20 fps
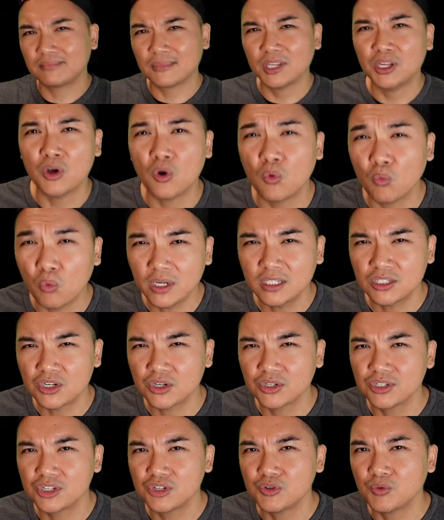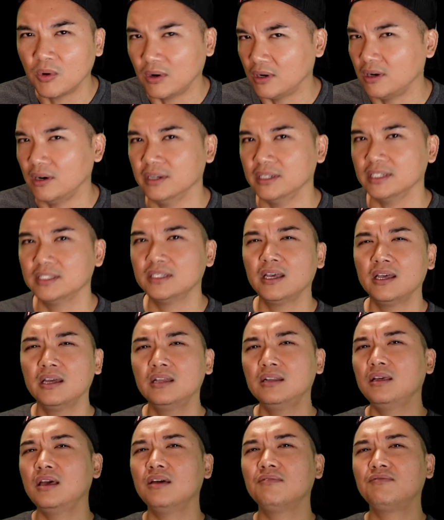you know, what turns you on?
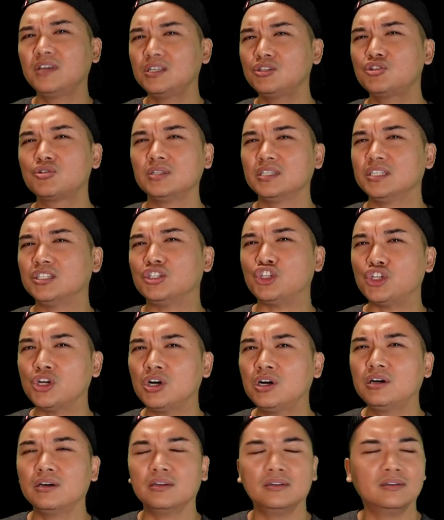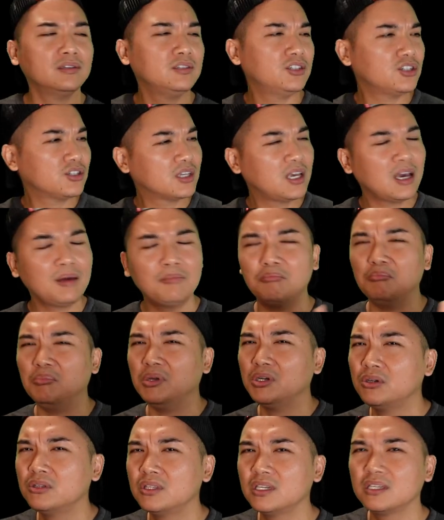And eventually, John just kept
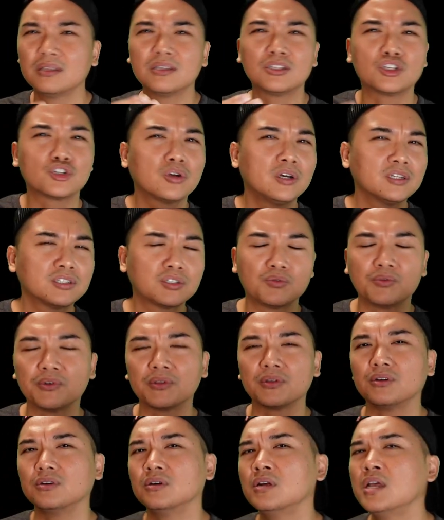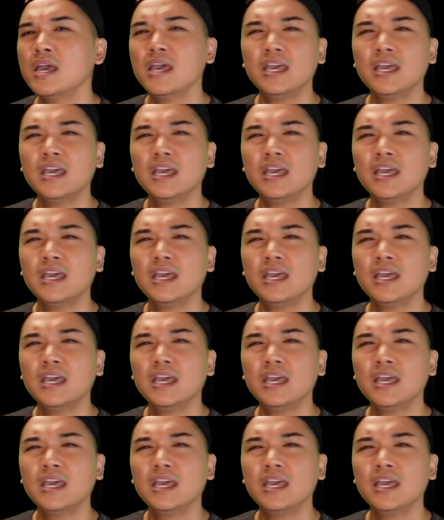building the trust with her.